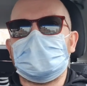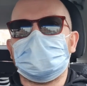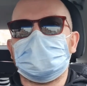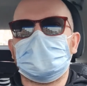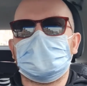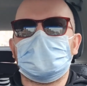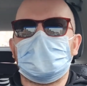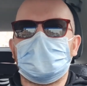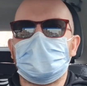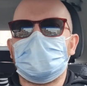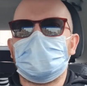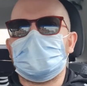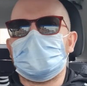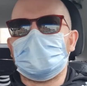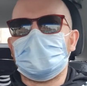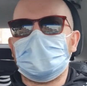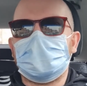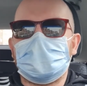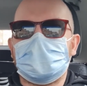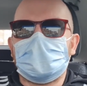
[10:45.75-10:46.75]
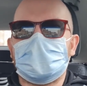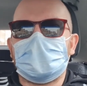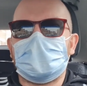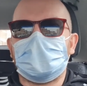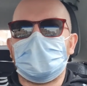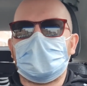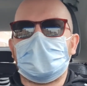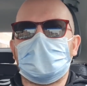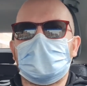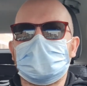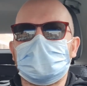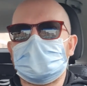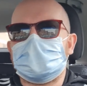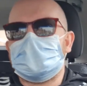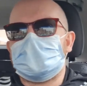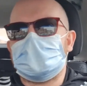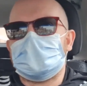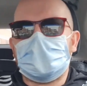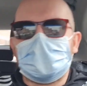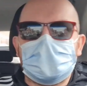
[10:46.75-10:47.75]
So I'm thinking about
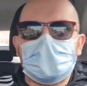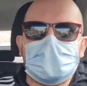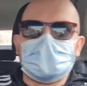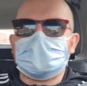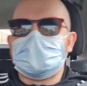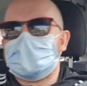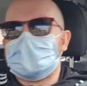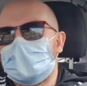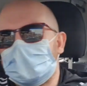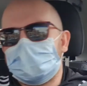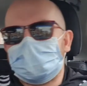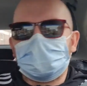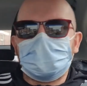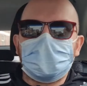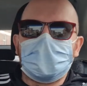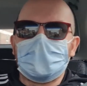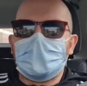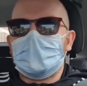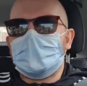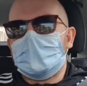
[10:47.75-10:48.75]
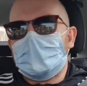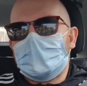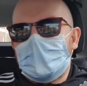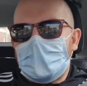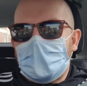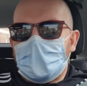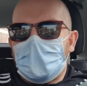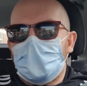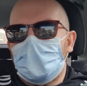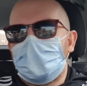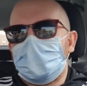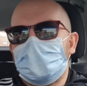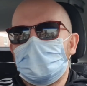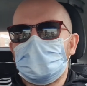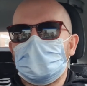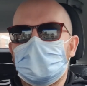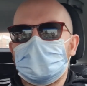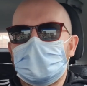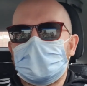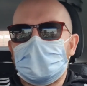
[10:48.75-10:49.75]
today, there's an open
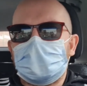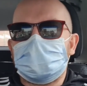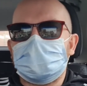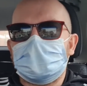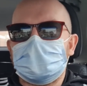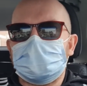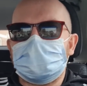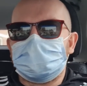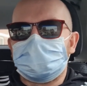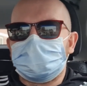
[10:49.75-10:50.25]
workout